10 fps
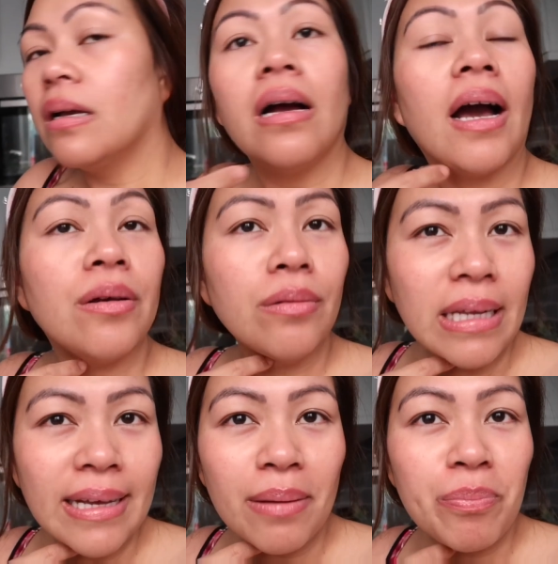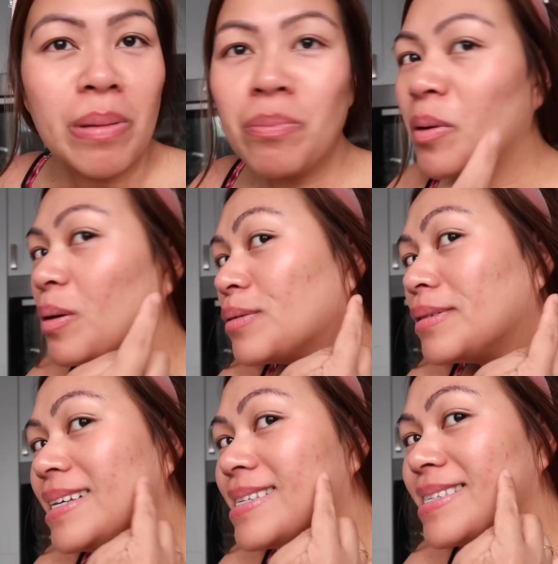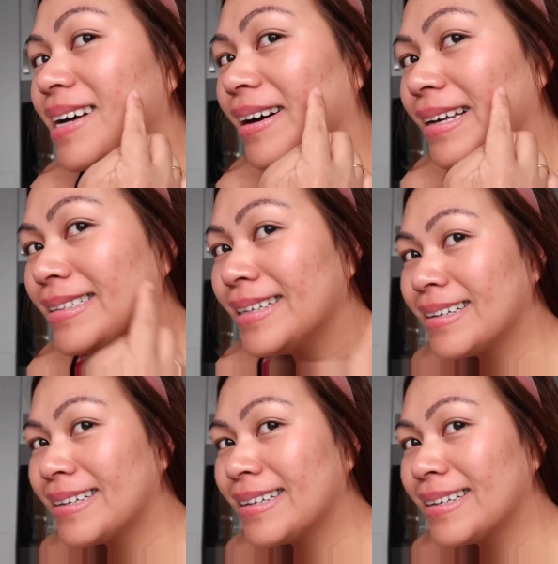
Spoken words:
I only get pimple on this side.